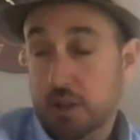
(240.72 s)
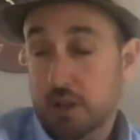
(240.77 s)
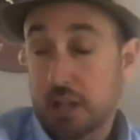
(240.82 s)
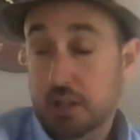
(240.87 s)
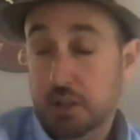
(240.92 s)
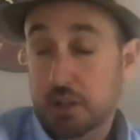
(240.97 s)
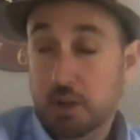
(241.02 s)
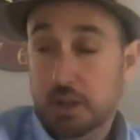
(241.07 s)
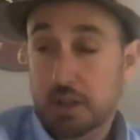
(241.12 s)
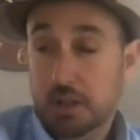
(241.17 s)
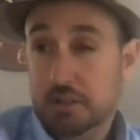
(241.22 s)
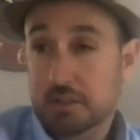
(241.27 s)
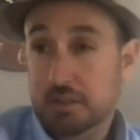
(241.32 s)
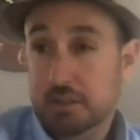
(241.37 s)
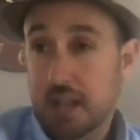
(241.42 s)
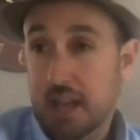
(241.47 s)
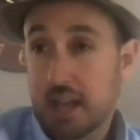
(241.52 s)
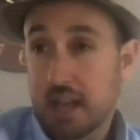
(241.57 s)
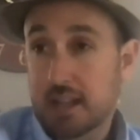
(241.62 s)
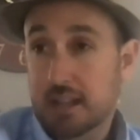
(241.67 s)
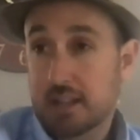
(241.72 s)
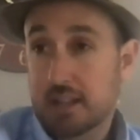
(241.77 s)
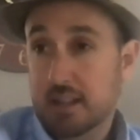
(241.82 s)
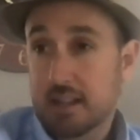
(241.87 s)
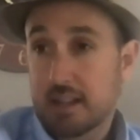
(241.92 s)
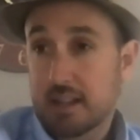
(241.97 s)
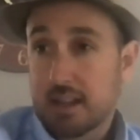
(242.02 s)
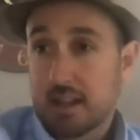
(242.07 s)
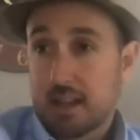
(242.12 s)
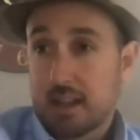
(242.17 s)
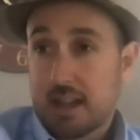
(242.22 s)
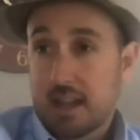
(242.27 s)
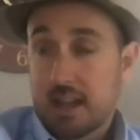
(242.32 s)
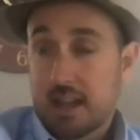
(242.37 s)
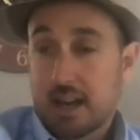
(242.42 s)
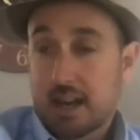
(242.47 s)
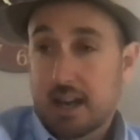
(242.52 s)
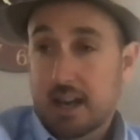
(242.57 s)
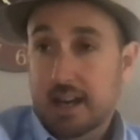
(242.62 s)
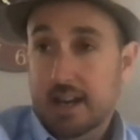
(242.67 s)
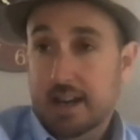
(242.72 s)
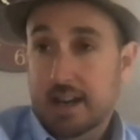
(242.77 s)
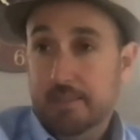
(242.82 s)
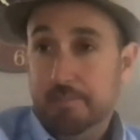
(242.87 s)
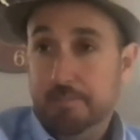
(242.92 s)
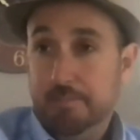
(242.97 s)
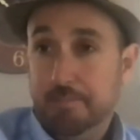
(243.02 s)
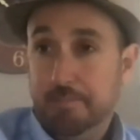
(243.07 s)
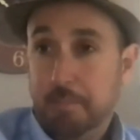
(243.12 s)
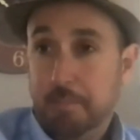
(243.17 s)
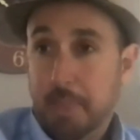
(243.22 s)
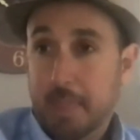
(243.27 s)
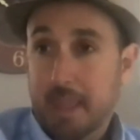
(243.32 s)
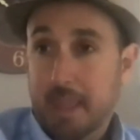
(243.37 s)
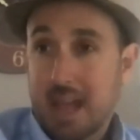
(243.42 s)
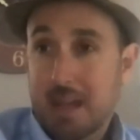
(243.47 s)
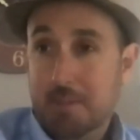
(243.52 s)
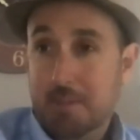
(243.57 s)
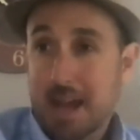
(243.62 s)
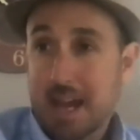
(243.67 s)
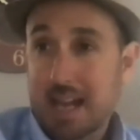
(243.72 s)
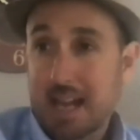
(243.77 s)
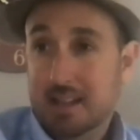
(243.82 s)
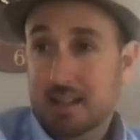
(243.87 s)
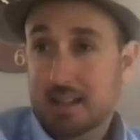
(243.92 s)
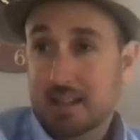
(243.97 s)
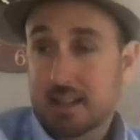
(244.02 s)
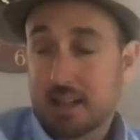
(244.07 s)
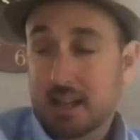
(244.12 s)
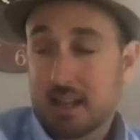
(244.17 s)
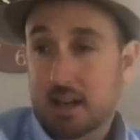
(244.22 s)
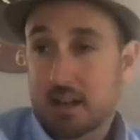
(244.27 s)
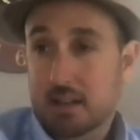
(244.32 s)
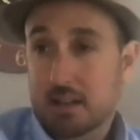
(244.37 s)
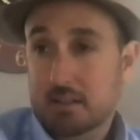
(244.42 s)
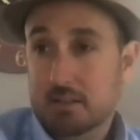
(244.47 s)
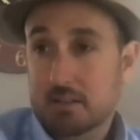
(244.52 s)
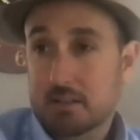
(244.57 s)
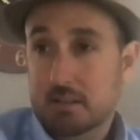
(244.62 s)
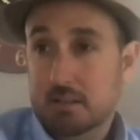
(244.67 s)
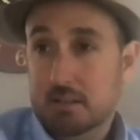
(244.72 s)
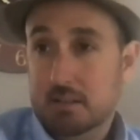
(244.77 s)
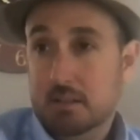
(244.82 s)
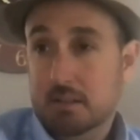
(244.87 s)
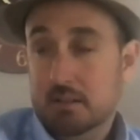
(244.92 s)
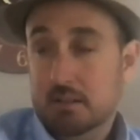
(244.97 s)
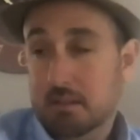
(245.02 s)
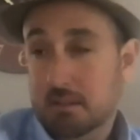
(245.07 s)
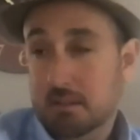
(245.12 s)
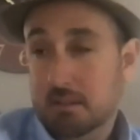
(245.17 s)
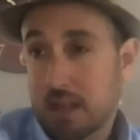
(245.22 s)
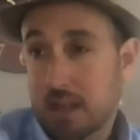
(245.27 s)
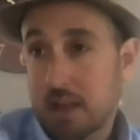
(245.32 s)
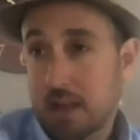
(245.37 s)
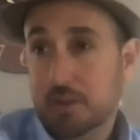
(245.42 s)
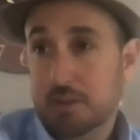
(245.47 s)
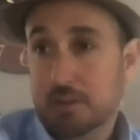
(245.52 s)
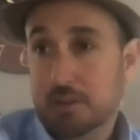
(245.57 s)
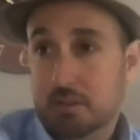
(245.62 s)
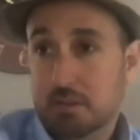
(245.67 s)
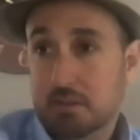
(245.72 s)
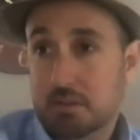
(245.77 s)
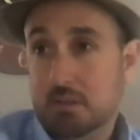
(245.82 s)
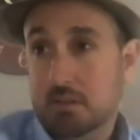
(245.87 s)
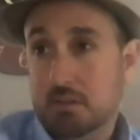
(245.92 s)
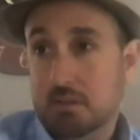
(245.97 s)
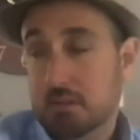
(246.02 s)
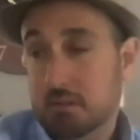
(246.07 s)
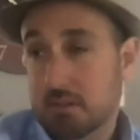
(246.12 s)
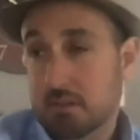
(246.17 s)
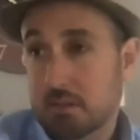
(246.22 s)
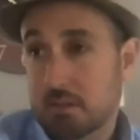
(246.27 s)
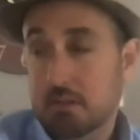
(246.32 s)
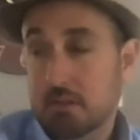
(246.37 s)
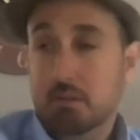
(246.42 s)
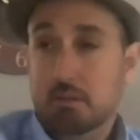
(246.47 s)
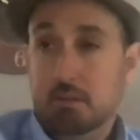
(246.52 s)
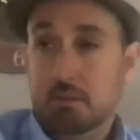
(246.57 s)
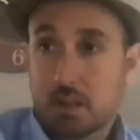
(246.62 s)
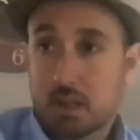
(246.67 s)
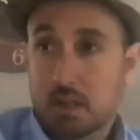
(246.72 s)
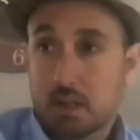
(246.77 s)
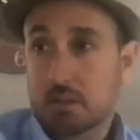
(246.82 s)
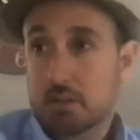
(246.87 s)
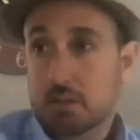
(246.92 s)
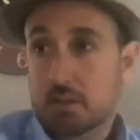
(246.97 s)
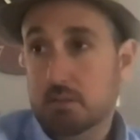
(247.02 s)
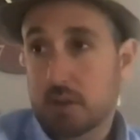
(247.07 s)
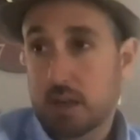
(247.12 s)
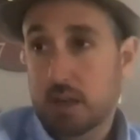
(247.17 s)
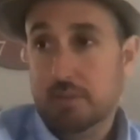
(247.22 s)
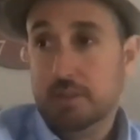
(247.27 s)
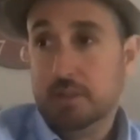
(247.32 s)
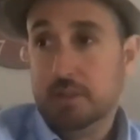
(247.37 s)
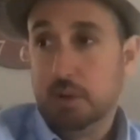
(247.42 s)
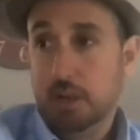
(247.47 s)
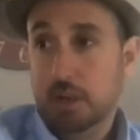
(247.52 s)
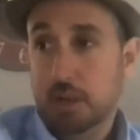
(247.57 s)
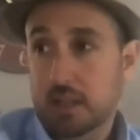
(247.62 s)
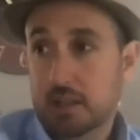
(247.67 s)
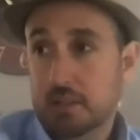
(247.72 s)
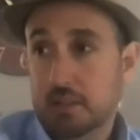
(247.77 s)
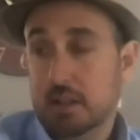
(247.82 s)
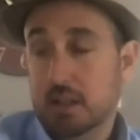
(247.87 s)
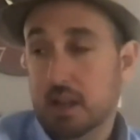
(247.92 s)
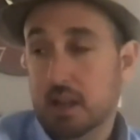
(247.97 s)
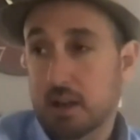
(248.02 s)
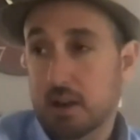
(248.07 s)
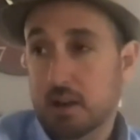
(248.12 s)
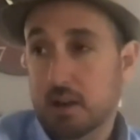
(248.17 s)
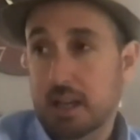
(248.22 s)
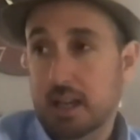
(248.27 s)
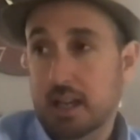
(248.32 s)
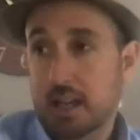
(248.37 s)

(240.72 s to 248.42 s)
I do understand. And back, that was, whatever, 20 years ago,